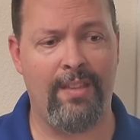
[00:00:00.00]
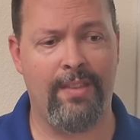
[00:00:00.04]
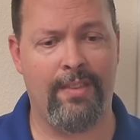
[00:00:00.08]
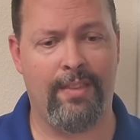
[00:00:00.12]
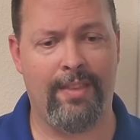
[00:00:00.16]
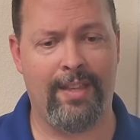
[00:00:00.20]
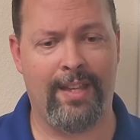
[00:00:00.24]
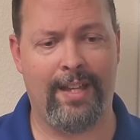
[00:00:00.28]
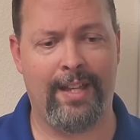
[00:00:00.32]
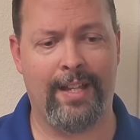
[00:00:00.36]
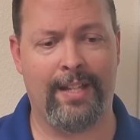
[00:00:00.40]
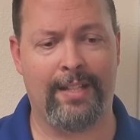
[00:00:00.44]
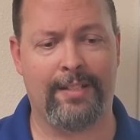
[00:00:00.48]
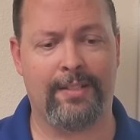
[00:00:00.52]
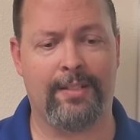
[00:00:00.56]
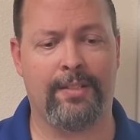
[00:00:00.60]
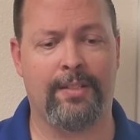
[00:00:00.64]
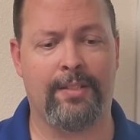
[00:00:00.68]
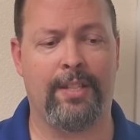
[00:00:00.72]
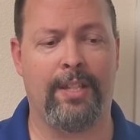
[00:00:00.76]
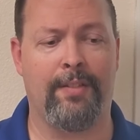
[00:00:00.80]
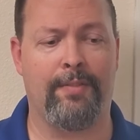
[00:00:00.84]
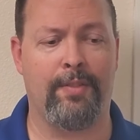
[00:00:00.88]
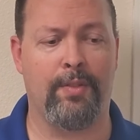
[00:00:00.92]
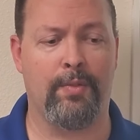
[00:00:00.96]
that
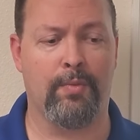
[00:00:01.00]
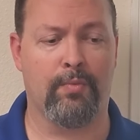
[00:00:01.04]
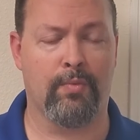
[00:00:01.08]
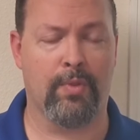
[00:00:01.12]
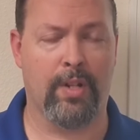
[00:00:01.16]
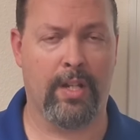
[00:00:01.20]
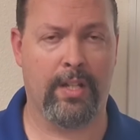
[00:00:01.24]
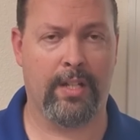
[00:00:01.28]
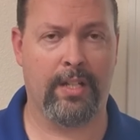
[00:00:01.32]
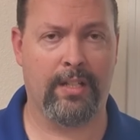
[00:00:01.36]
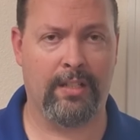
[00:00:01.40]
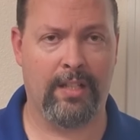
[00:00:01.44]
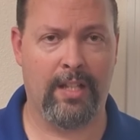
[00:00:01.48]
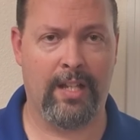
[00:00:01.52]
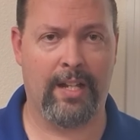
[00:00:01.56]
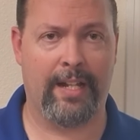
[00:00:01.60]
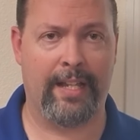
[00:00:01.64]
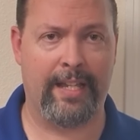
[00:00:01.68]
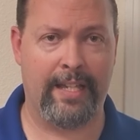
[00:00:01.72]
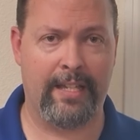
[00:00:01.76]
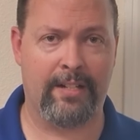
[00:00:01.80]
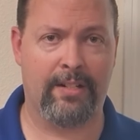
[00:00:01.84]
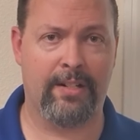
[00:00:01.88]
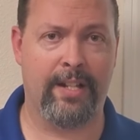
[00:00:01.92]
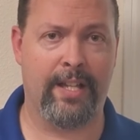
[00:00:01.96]
if you run a lot of
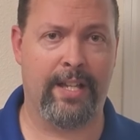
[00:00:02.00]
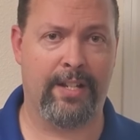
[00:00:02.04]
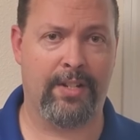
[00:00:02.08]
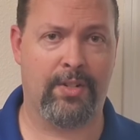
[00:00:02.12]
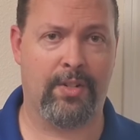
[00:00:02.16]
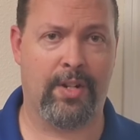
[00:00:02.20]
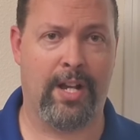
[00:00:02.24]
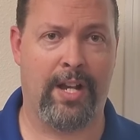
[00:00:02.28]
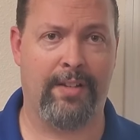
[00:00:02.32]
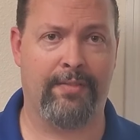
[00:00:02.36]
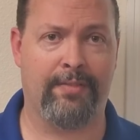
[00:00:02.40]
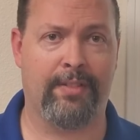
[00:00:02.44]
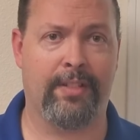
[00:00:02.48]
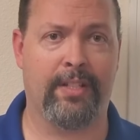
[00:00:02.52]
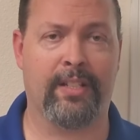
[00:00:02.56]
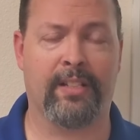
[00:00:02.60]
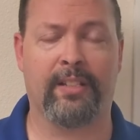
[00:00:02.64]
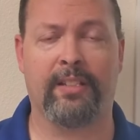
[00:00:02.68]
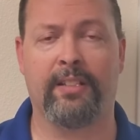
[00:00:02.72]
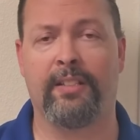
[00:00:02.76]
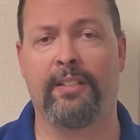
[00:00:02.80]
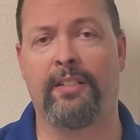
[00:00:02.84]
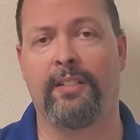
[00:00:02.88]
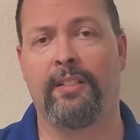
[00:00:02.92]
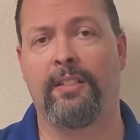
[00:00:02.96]
internet
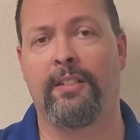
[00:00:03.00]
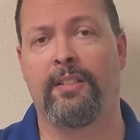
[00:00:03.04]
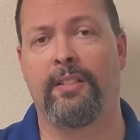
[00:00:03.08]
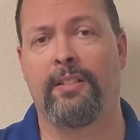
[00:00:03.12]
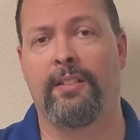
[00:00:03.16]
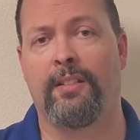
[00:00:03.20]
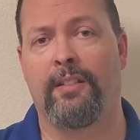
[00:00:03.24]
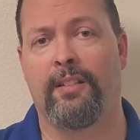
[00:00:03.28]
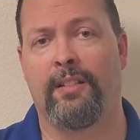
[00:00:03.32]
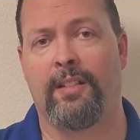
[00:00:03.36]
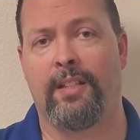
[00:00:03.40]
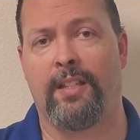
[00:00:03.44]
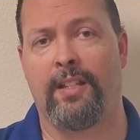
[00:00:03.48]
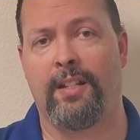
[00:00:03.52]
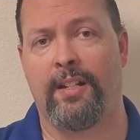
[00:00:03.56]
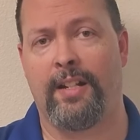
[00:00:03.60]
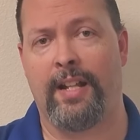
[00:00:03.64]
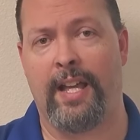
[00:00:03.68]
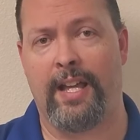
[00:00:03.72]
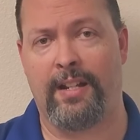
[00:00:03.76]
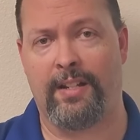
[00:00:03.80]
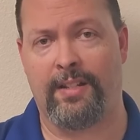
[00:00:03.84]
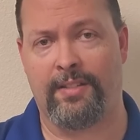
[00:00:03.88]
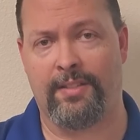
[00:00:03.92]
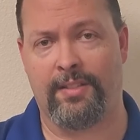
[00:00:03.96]
traffic in and
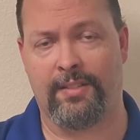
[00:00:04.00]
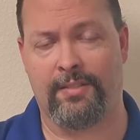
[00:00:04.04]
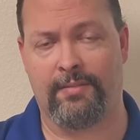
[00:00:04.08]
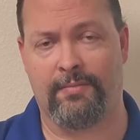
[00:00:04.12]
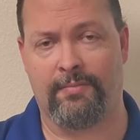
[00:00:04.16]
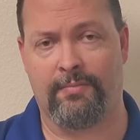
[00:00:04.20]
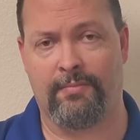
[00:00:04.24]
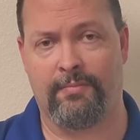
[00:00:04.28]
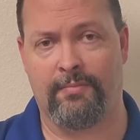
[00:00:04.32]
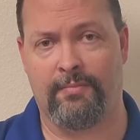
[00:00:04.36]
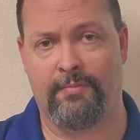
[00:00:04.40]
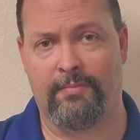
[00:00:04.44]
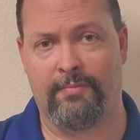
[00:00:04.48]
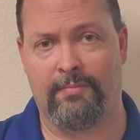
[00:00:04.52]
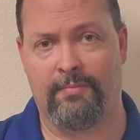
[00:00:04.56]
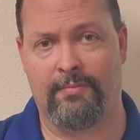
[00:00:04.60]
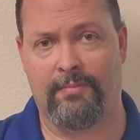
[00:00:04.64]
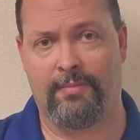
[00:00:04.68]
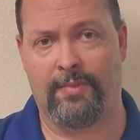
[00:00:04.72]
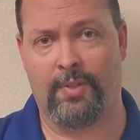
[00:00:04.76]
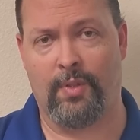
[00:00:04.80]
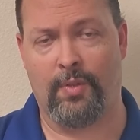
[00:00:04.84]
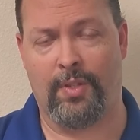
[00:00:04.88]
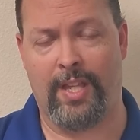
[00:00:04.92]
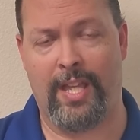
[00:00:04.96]
out of the
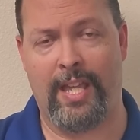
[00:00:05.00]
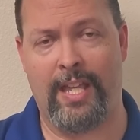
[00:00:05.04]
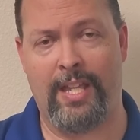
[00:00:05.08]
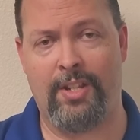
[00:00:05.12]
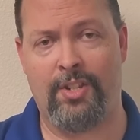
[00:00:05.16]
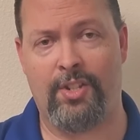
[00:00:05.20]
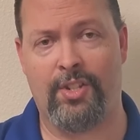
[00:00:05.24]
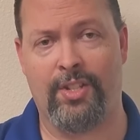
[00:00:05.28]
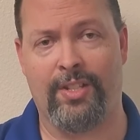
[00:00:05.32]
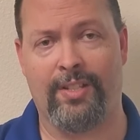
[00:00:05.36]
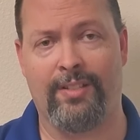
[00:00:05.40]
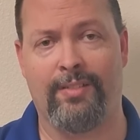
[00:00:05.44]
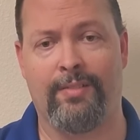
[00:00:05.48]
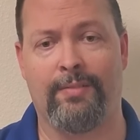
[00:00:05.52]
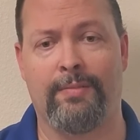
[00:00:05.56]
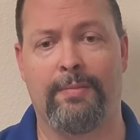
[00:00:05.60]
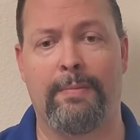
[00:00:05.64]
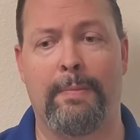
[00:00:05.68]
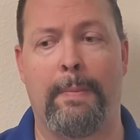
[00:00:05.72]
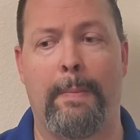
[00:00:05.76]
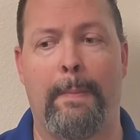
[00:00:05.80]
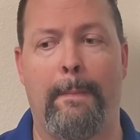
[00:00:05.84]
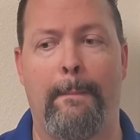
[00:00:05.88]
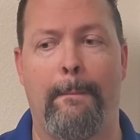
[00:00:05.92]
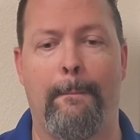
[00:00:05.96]
location,
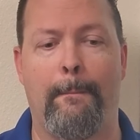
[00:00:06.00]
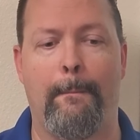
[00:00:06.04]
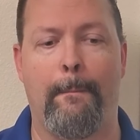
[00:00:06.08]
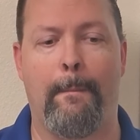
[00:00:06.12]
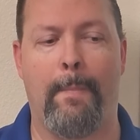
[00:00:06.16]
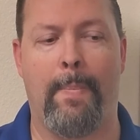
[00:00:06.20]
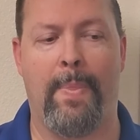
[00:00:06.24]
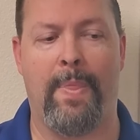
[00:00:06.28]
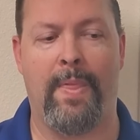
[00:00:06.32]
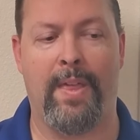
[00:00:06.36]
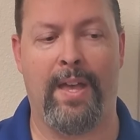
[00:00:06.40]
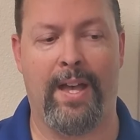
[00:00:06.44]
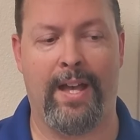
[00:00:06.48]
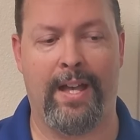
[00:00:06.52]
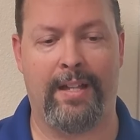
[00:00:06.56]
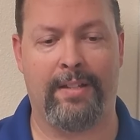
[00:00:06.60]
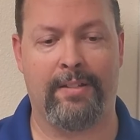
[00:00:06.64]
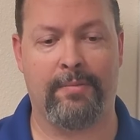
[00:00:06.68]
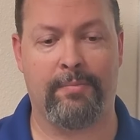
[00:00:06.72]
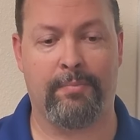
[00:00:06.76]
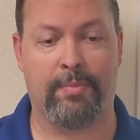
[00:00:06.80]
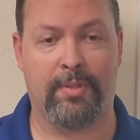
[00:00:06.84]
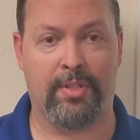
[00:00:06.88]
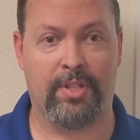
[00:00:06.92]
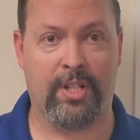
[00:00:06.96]
that
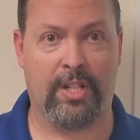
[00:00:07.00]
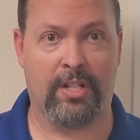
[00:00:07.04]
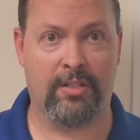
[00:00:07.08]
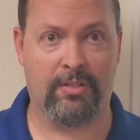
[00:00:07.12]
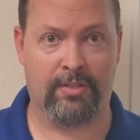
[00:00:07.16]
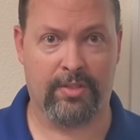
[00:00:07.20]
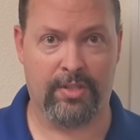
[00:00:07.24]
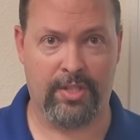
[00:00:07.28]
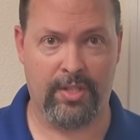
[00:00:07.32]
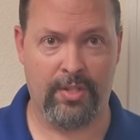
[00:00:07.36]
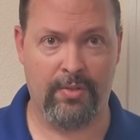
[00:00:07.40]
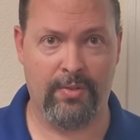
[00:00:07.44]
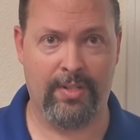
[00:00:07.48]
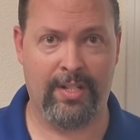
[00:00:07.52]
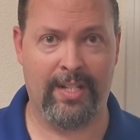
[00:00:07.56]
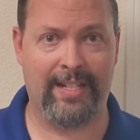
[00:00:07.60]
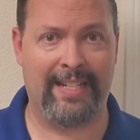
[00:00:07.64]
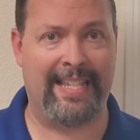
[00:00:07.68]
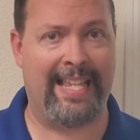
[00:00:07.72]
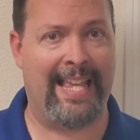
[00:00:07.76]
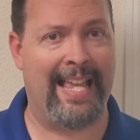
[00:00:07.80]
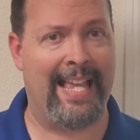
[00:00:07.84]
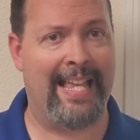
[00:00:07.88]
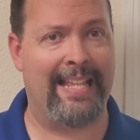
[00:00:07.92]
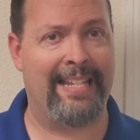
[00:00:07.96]
particular unit
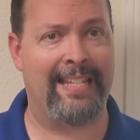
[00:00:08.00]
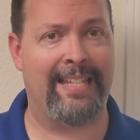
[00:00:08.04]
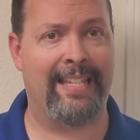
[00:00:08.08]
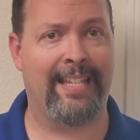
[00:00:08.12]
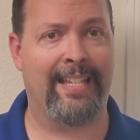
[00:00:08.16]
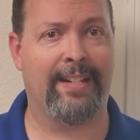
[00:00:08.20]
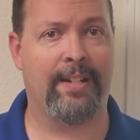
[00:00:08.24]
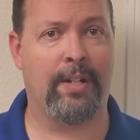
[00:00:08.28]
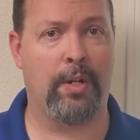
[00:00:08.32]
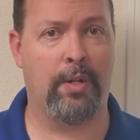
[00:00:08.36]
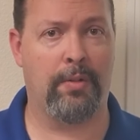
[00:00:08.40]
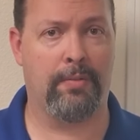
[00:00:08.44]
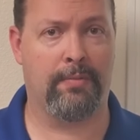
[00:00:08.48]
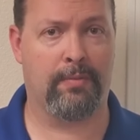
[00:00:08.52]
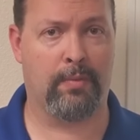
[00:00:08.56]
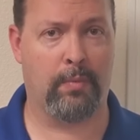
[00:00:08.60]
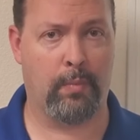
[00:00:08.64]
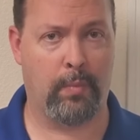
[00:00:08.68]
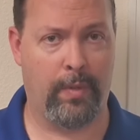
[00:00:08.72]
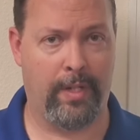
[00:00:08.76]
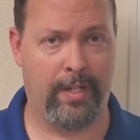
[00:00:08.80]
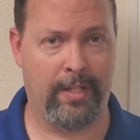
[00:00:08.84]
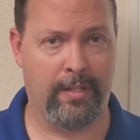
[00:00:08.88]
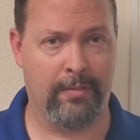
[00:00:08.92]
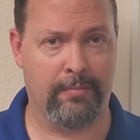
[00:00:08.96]
can get
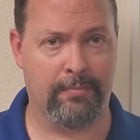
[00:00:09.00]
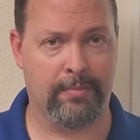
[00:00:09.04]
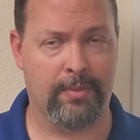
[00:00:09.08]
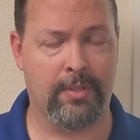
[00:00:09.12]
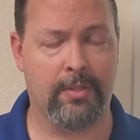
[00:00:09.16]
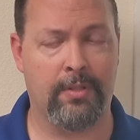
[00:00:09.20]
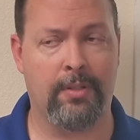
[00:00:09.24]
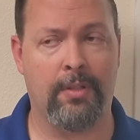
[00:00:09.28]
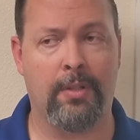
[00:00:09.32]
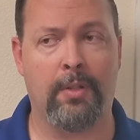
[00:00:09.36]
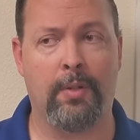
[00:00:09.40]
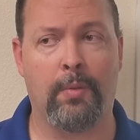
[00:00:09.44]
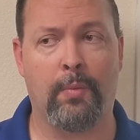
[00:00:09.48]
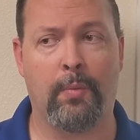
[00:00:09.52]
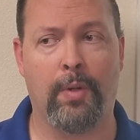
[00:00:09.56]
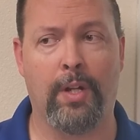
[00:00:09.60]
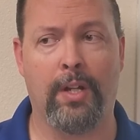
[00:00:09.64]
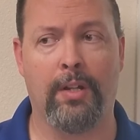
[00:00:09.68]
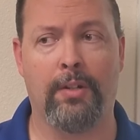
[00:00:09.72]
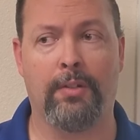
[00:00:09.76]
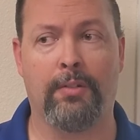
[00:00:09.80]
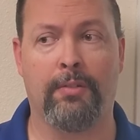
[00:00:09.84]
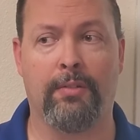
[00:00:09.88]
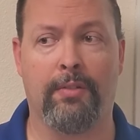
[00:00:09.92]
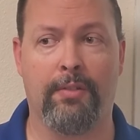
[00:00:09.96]
overwhelmed.
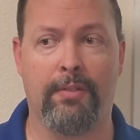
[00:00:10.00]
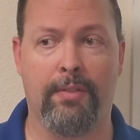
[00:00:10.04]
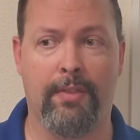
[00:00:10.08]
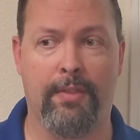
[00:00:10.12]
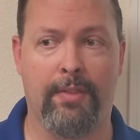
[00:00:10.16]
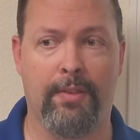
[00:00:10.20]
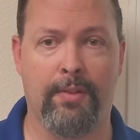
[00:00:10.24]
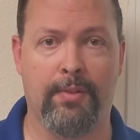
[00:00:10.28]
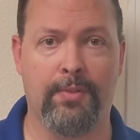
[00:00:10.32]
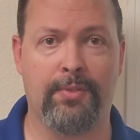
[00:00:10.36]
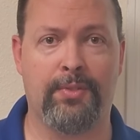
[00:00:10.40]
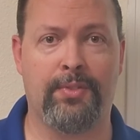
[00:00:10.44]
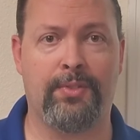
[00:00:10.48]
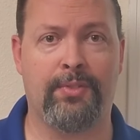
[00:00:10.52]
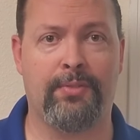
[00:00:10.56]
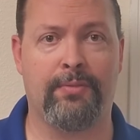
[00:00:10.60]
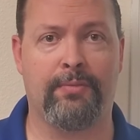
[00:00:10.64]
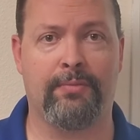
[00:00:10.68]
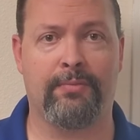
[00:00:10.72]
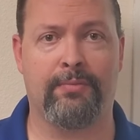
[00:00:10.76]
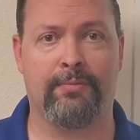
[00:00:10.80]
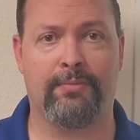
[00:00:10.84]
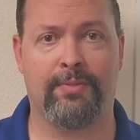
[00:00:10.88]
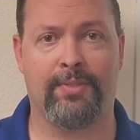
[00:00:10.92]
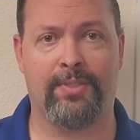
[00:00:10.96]
Well, those
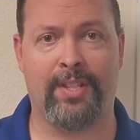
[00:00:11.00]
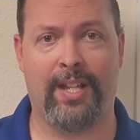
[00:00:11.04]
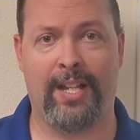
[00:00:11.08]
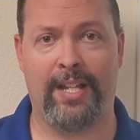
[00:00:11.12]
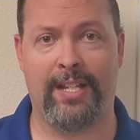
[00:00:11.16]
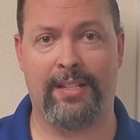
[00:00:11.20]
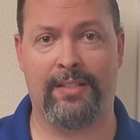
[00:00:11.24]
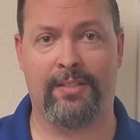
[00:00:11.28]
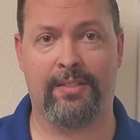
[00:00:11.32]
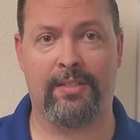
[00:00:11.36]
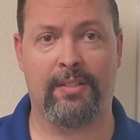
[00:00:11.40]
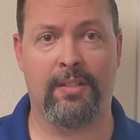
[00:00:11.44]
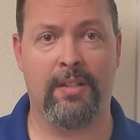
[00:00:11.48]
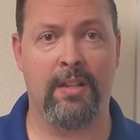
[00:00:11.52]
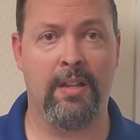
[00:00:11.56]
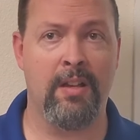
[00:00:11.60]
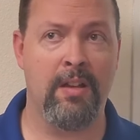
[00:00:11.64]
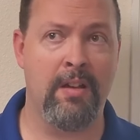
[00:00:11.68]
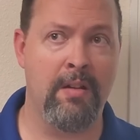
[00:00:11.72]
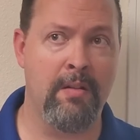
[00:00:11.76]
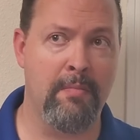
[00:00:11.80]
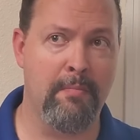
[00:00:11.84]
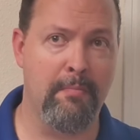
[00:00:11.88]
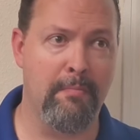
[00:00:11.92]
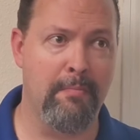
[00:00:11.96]
sites
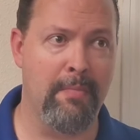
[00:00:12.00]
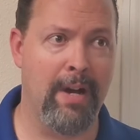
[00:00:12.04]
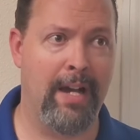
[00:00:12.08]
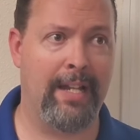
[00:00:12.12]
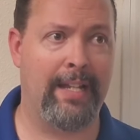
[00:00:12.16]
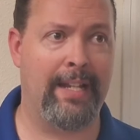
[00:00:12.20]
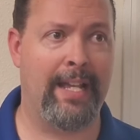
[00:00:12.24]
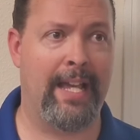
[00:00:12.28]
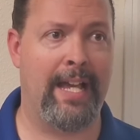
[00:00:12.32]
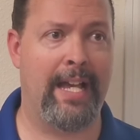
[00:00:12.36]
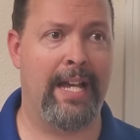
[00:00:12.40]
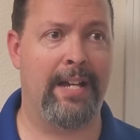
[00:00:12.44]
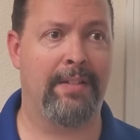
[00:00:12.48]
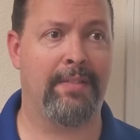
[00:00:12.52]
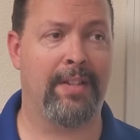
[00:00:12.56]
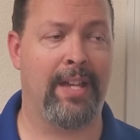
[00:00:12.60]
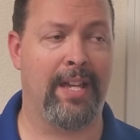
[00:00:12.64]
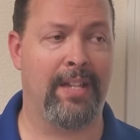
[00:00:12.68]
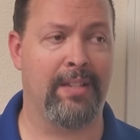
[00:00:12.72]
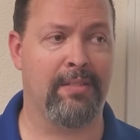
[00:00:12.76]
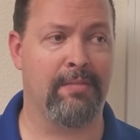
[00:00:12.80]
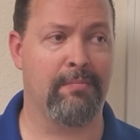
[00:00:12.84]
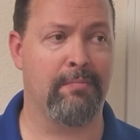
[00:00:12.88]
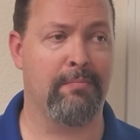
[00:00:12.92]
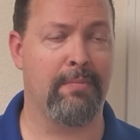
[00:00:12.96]
might have
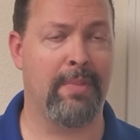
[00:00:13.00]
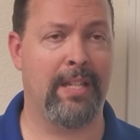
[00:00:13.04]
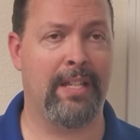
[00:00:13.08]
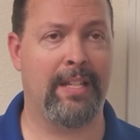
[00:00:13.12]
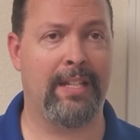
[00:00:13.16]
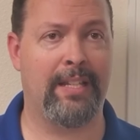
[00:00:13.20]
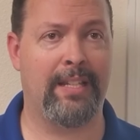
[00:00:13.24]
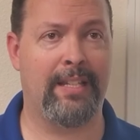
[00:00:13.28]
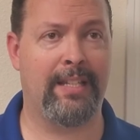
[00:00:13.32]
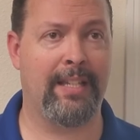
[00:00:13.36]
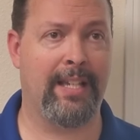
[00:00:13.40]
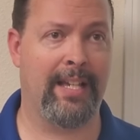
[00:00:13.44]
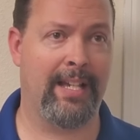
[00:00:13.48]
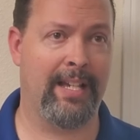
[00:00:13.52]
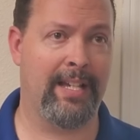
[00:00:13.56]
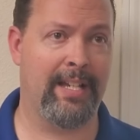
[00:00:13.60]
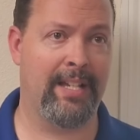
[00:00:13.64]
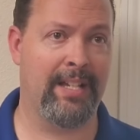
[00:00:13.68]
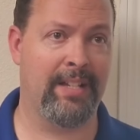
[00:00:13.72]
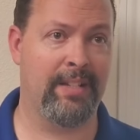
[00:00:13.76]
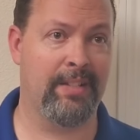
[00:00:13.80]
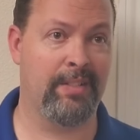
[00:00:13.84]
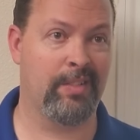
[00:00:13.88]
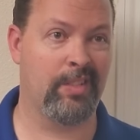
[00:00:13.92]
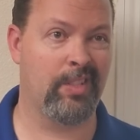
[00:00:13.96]
as many
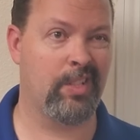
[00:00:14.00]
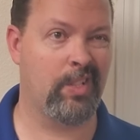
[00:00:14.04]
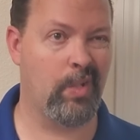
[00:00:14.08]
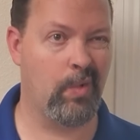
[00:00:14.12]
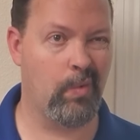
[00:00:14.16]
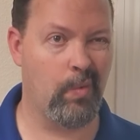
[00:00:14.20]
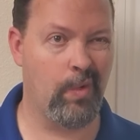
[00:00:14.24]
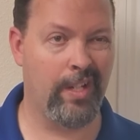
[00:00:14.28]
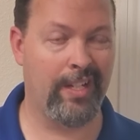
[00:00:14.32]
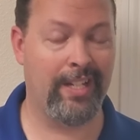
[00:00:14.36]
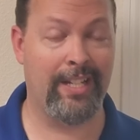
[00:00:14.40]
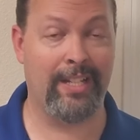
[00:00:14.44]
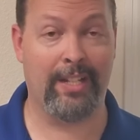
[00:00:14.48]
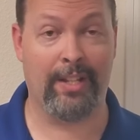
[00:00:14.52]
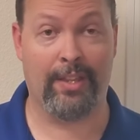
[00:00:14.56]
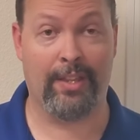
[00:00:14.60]
as 20 to